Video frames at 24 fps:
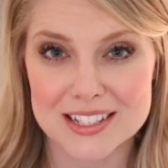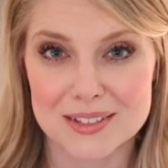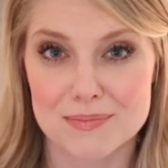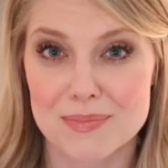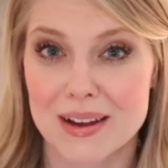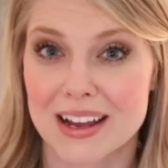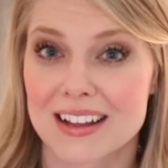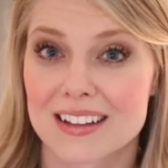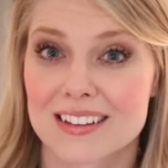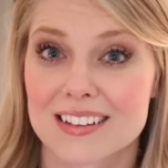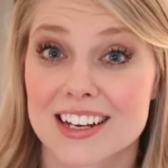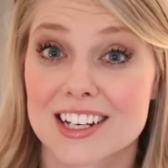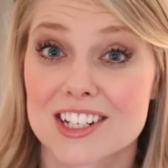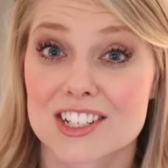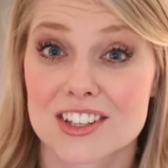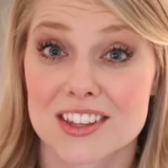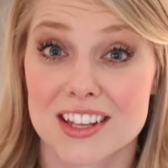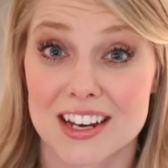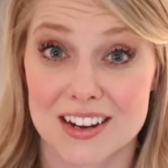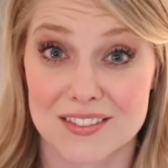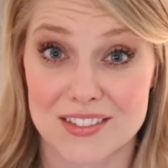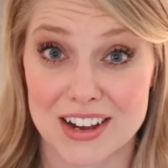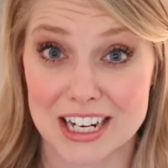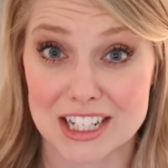in my collection
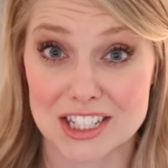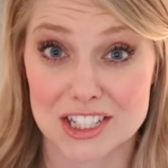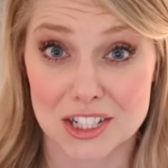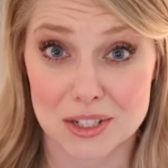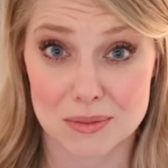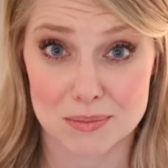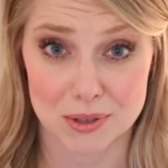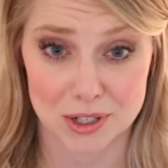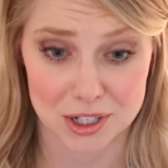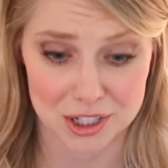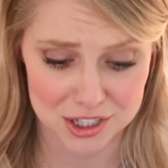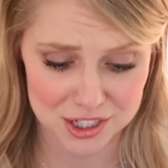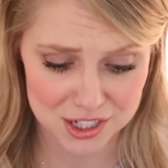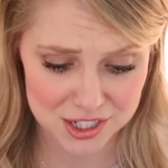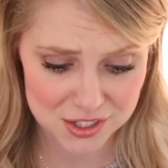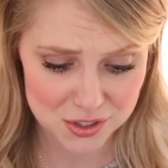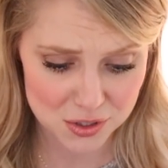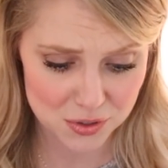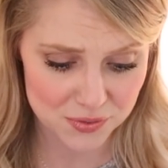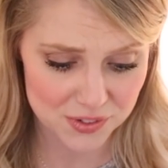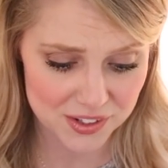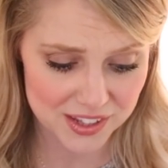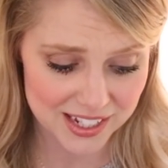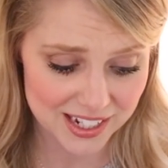that I've actually purchased
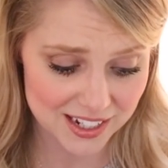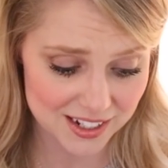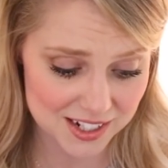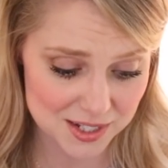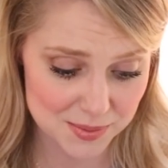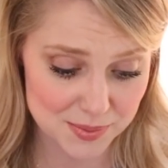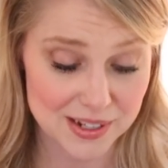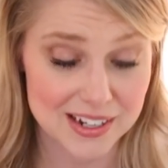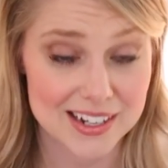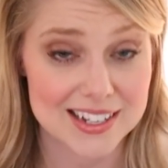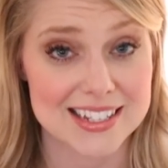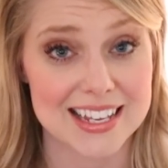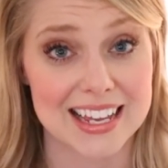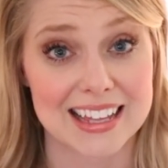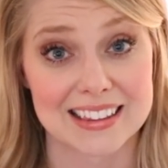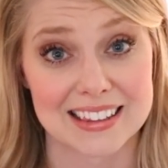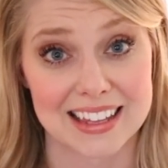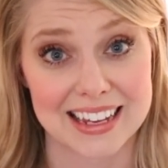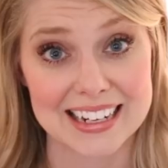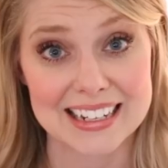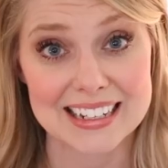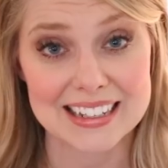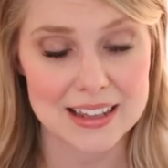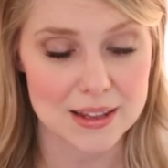over the years because I
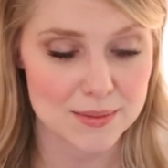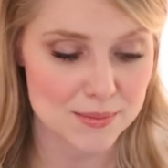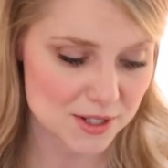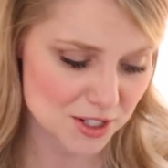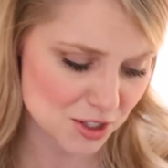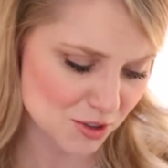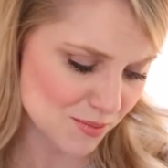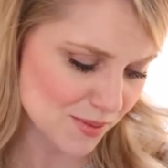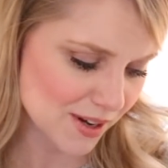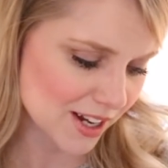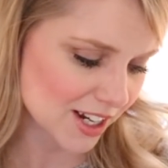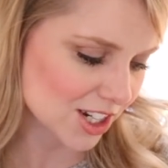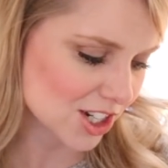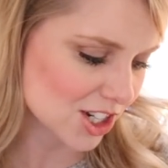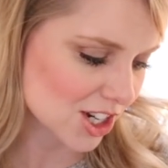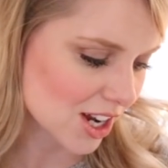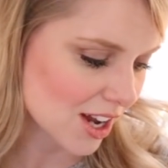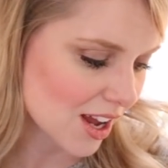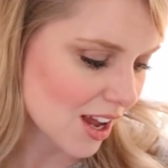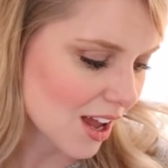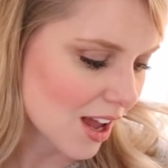liked them so much.